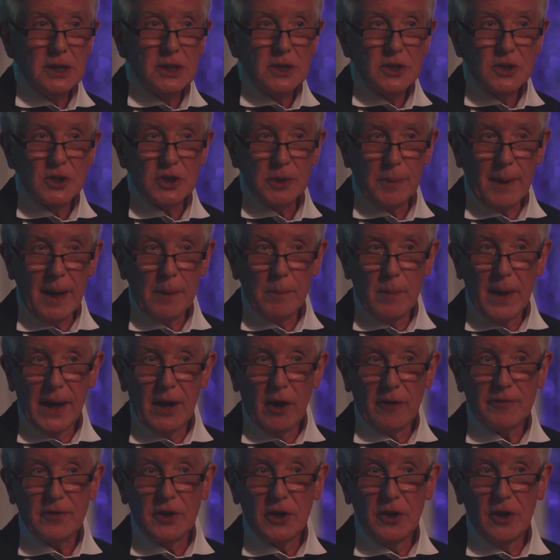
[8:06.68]
Joanne went
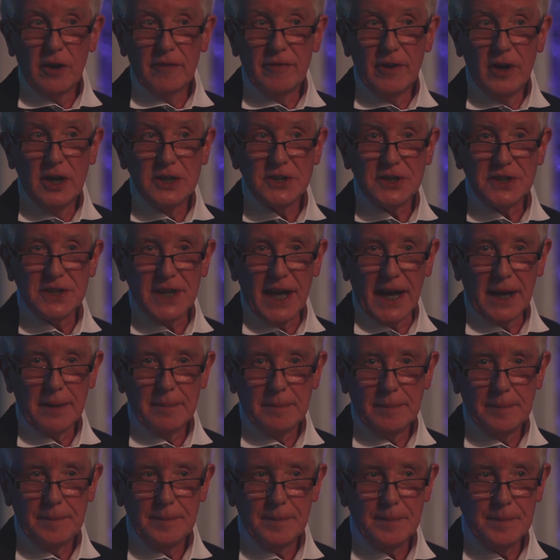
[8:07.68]
off to university.
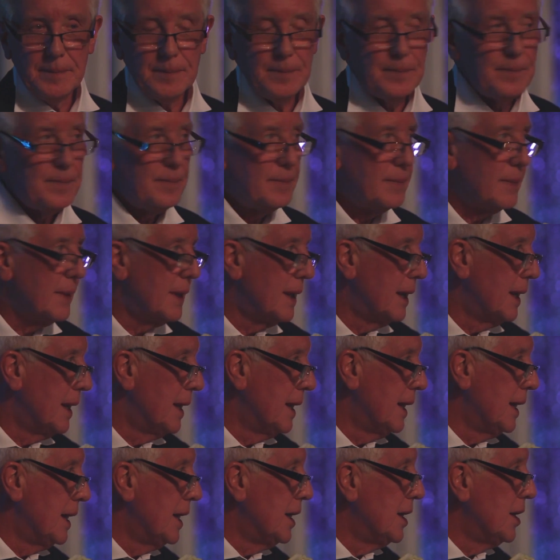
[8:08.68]

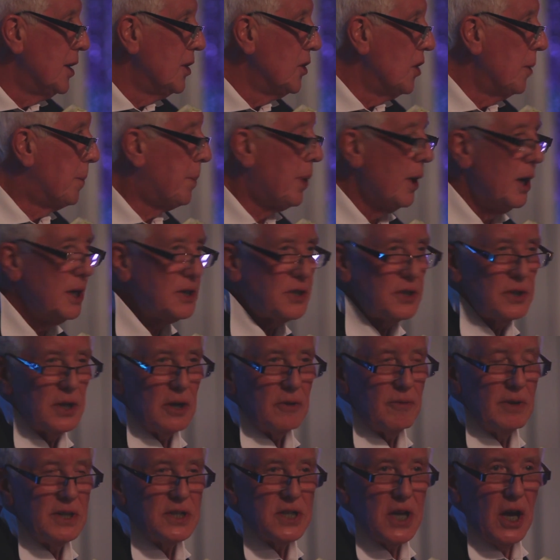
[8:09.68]
The person that
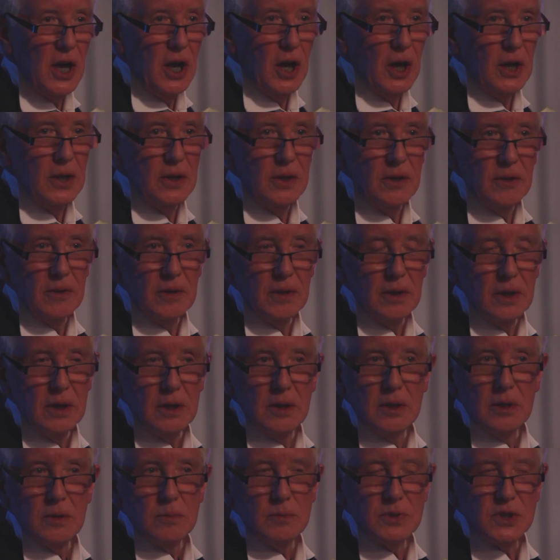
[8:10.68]
returned
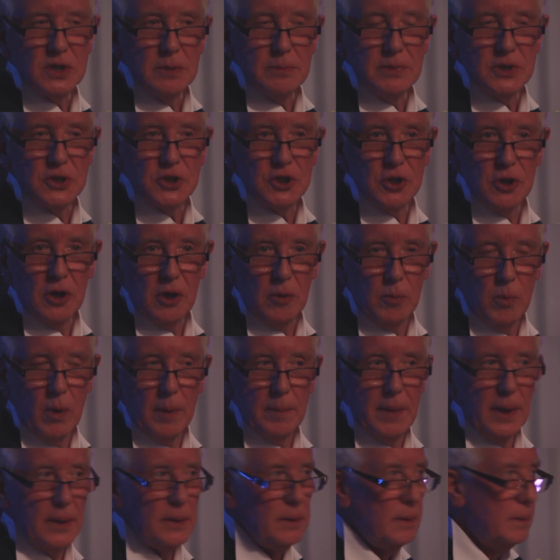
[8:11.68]
was the mature
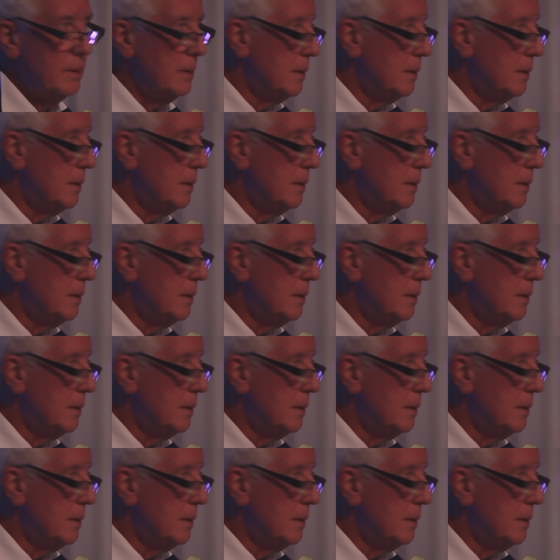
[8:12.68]
woman